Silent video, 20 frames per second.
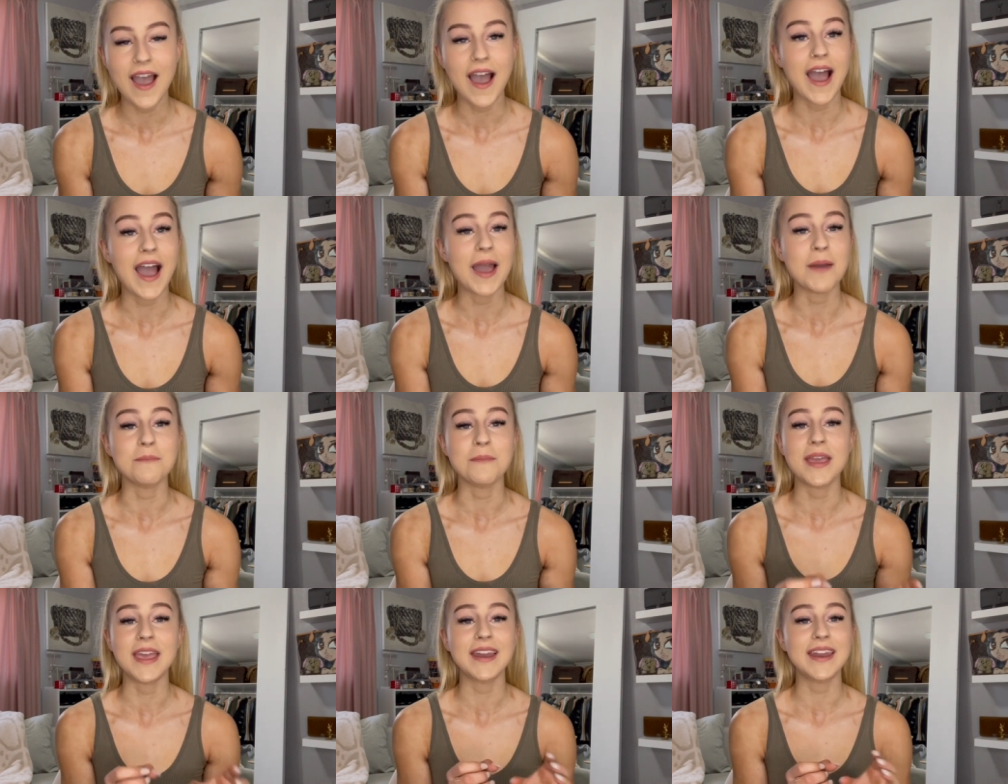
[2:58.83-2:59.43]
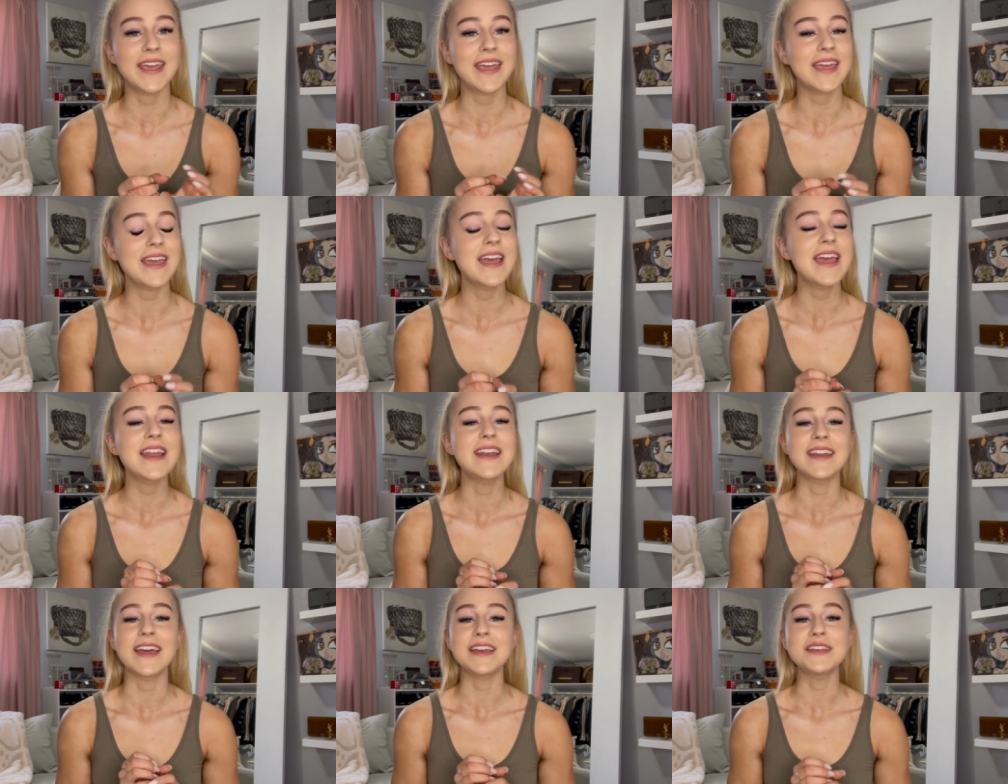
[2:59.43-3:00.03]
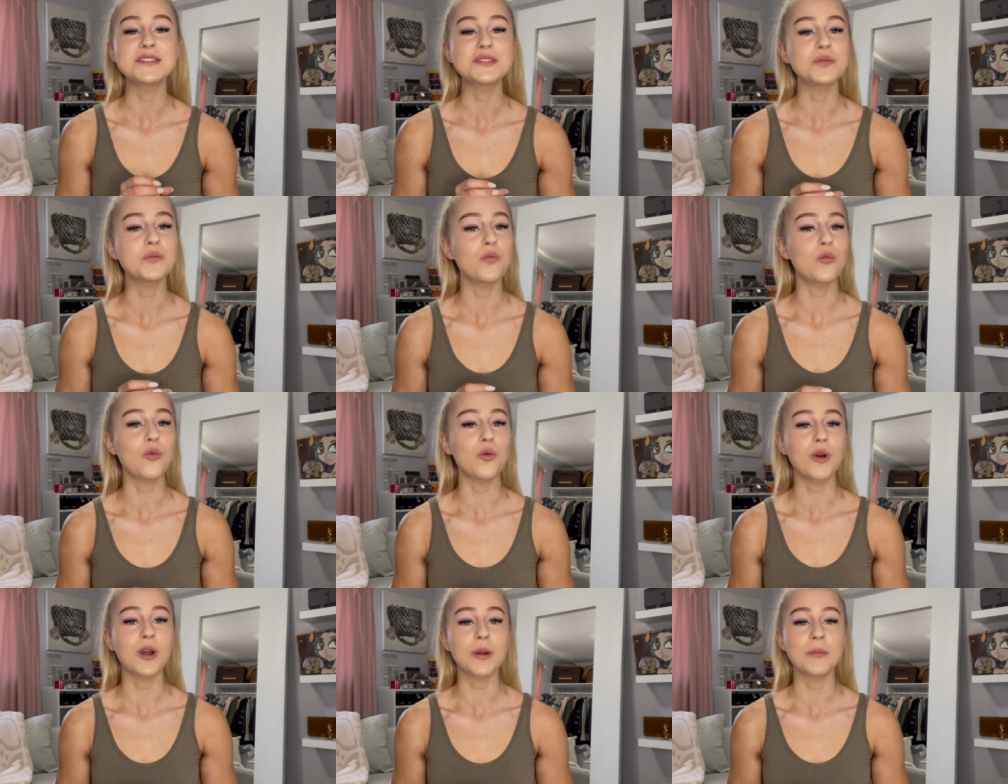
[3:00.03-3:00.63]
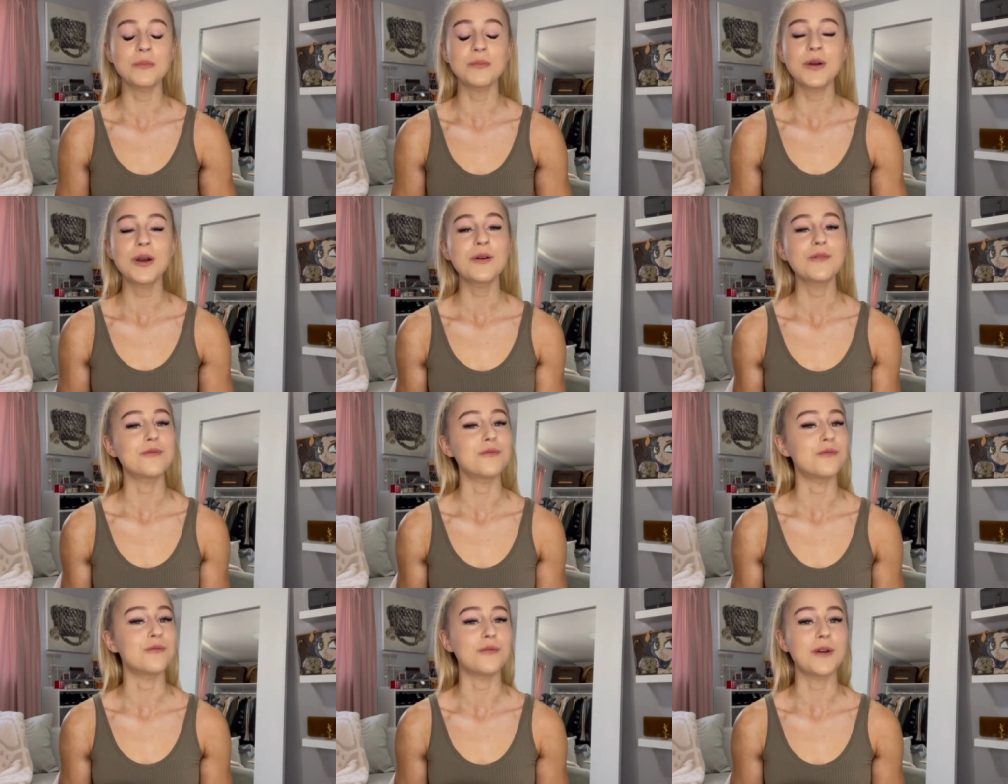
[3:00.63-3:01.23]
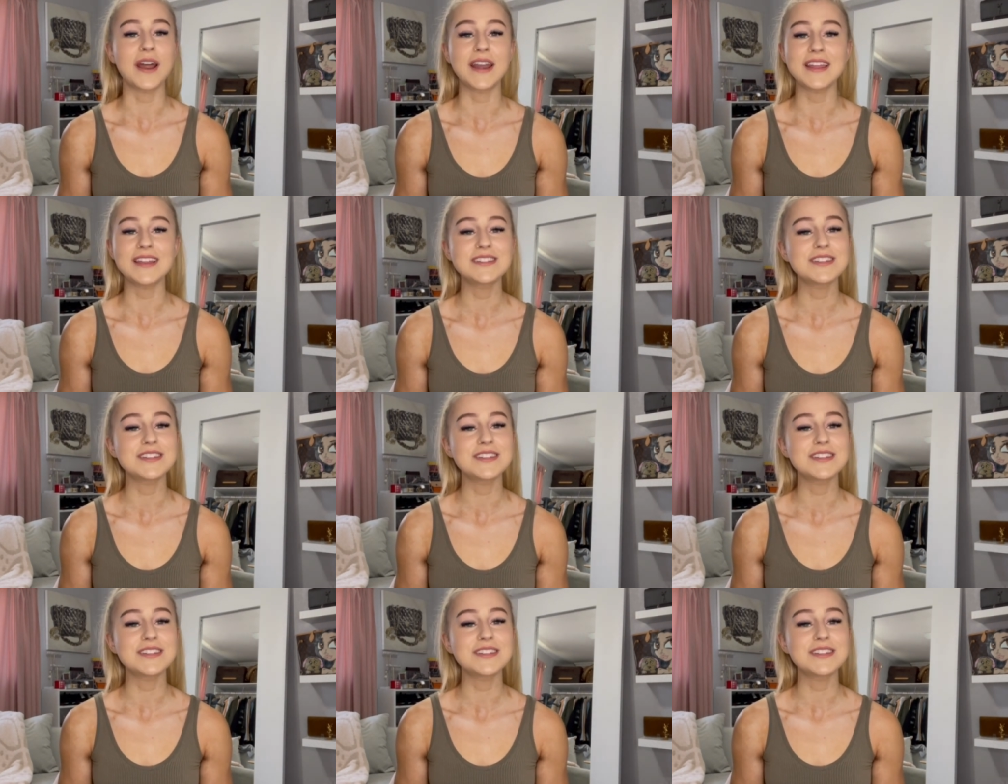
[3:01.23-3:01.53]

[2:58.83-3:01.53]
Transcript: I made it nice and warm, ready